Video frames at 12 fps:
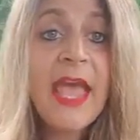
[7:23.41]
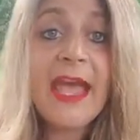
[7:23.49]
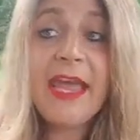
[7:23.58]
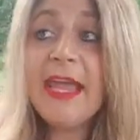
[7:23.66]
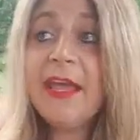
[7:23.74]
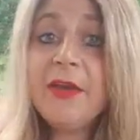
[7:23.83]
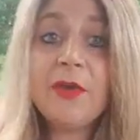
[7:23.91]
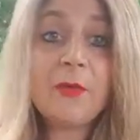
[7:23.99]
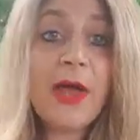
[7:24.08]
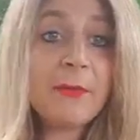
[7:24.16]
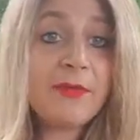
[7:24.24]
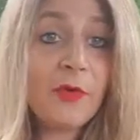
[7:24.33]
And
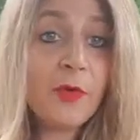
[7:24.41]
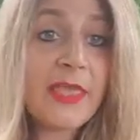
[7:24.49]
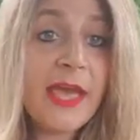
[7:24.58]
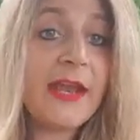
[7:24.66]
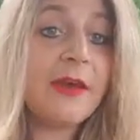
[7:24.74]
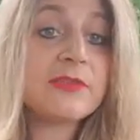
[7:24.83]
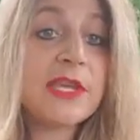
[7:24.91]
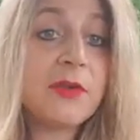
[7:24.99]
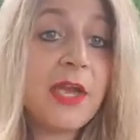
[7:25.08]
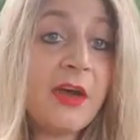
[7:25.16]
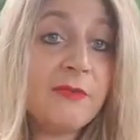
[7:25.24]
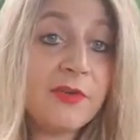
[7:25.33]
right before that, I was
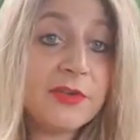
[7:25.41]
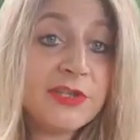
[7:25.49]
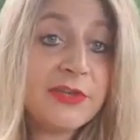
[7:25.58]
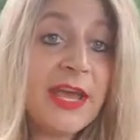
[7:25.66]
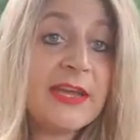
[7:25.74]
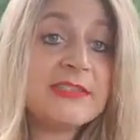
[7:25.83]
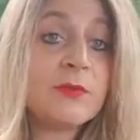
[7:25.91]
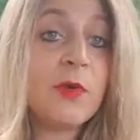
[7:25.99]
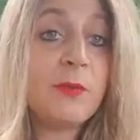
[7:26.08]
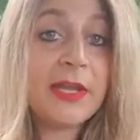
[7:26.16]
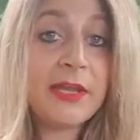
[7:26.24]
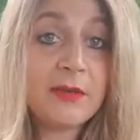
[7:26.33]
only home for 2 days, and
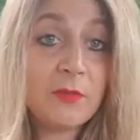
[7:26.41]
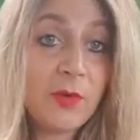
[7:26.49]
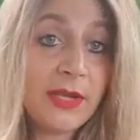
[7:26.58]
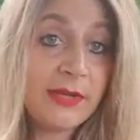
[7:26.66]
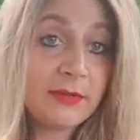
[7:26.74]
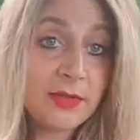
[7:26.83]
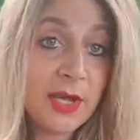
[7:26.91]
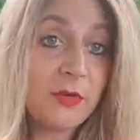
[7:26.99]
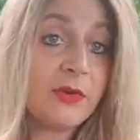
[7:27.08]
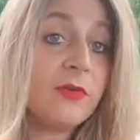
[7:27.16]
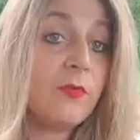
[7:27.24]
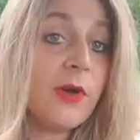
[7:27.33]
we
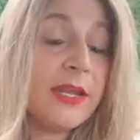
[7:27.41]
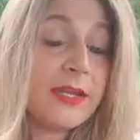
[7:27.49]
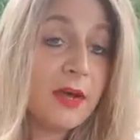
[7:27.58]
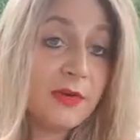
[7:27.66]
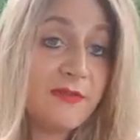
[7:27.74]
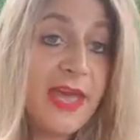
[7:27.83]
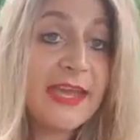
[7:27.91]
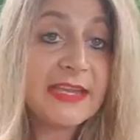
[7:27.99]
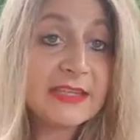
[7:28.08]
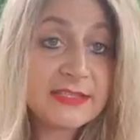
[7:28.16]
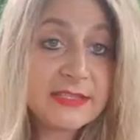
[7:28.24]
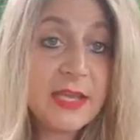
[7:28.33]
had gone to
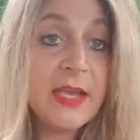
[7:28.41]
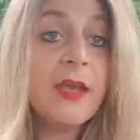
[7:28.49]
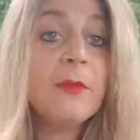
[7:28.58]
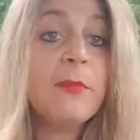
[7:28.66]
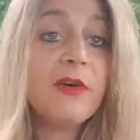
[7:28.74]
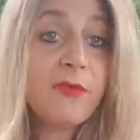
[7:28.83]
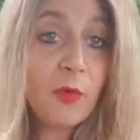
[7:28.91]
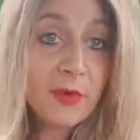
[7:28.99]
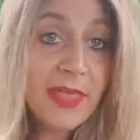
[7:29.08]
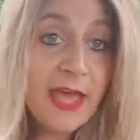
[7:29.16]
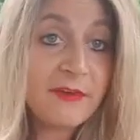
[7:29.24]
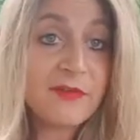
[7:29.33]
Vegas before
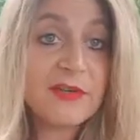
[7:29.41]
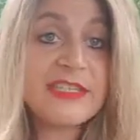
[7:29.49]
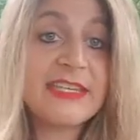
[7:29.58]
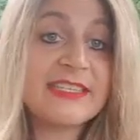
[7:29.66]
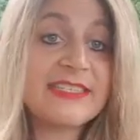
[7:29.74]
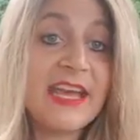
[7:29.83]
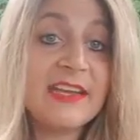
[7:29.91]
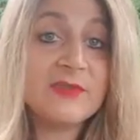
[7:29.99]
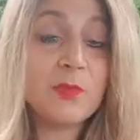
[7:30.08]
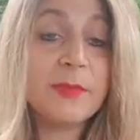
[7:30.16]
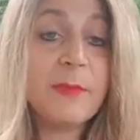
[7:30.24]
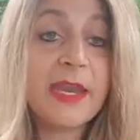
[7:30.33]
that for 6 days
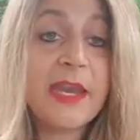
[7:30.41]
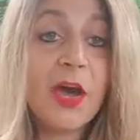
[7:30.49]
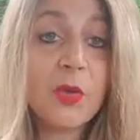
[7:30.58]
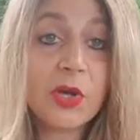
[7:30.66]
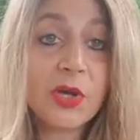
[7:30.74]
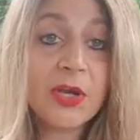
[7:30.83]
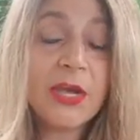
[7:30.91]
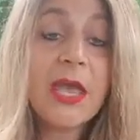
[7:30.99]
with my daughter.